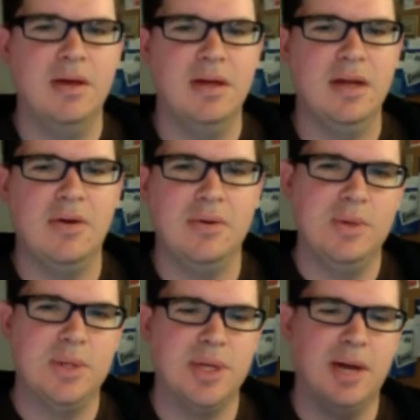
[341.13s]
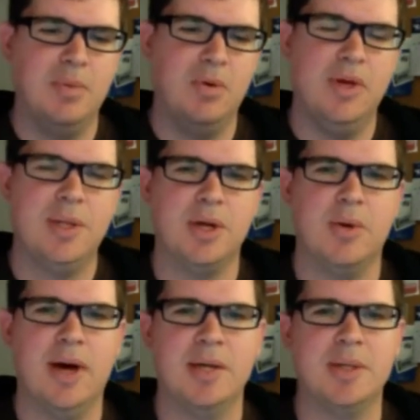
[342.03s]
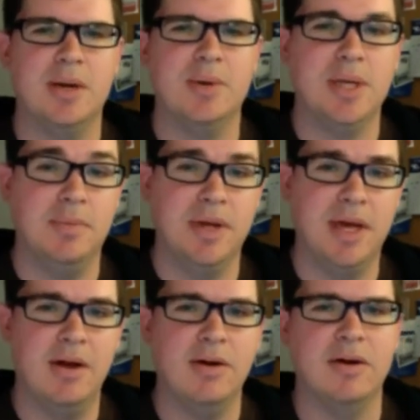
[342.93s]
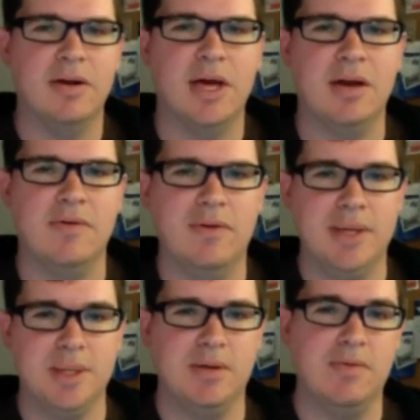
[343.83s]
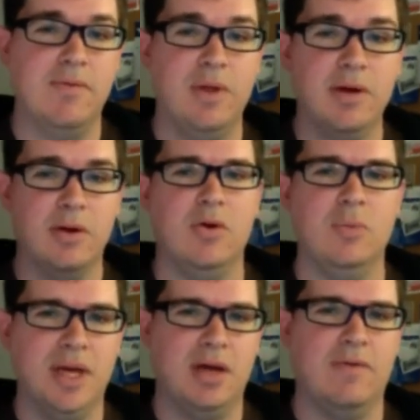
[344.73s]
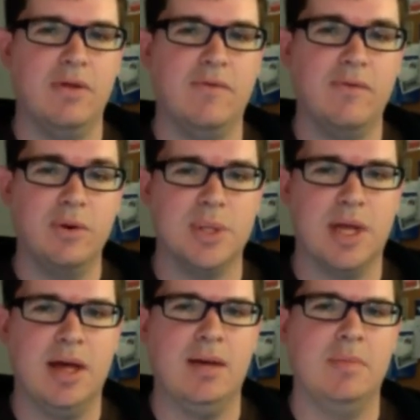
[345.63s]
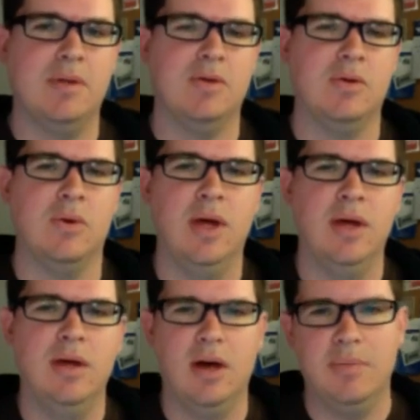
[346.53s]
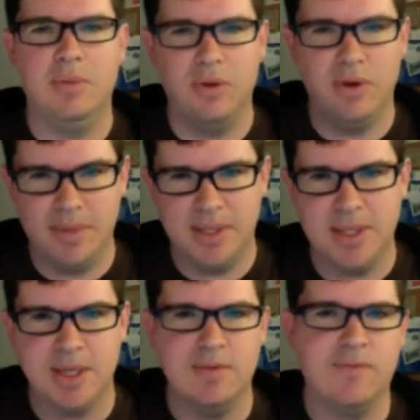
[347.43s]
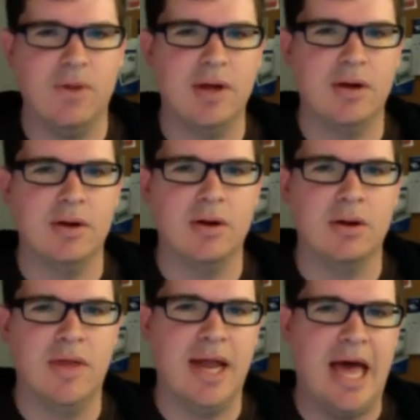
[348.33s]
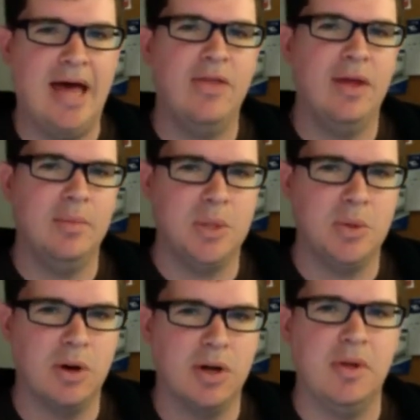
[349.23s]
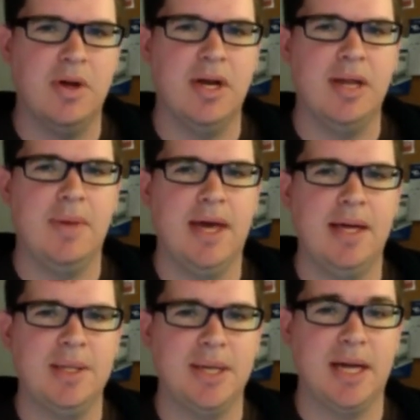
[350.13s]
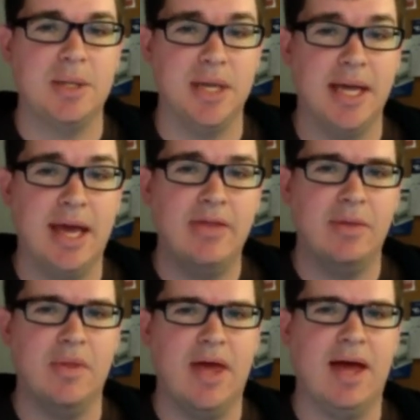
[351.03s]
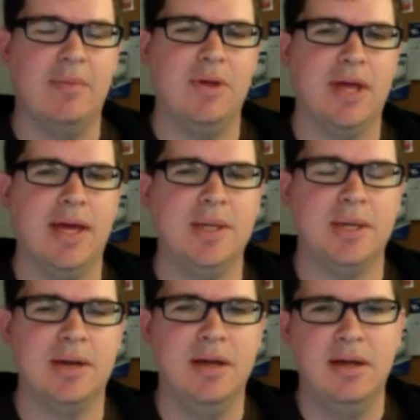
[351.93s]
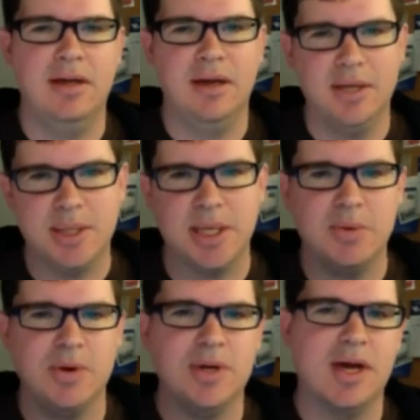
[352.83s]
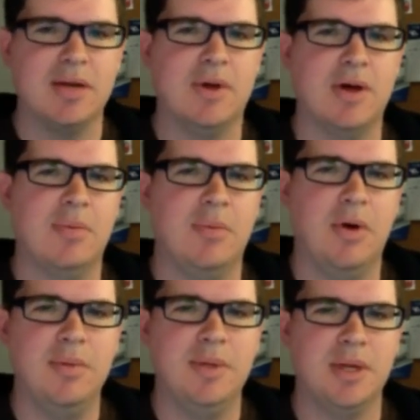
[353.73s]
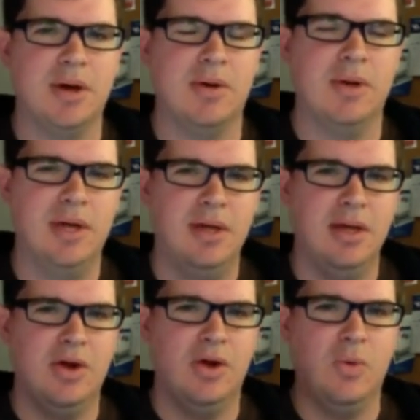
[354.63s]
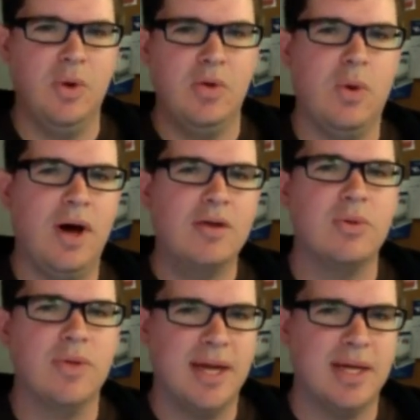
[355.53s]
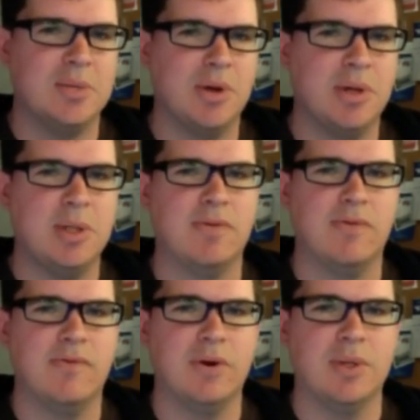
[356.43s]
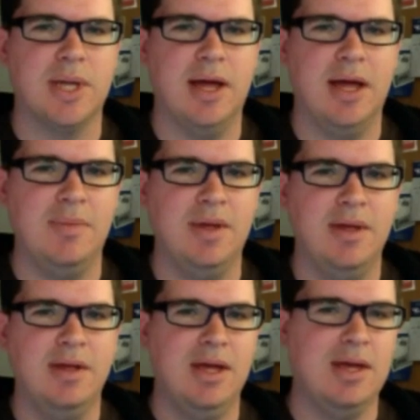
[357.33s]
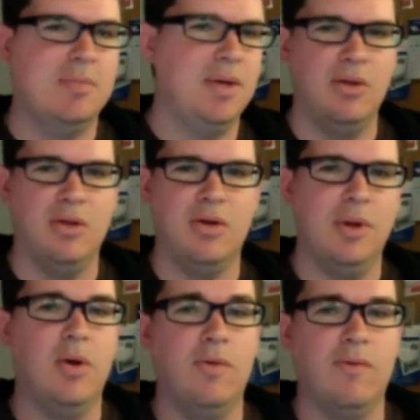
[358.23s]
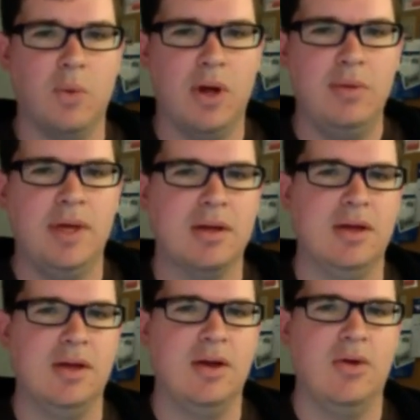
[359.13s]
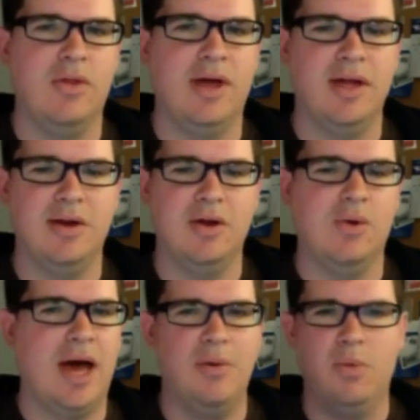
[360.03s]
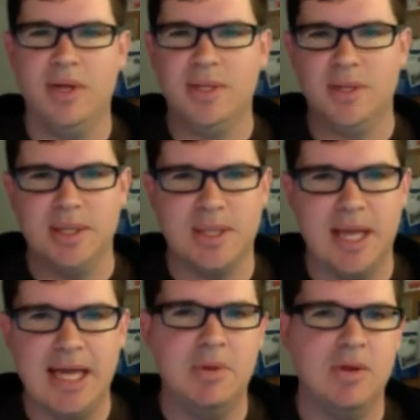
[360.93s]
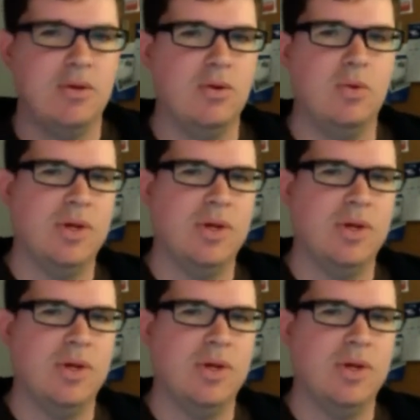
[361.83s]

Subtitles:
It was a couple of weeks ago, actually, I was helping Karen kind of as a Flickr newbie kind of for the first time to upload images into Flickr and then add them to our community page and actually get them in the application. And just like we were talking about a couple moments ago, when you walk through that experience for the first time, it can be a little bit overwhelming, what's this name do?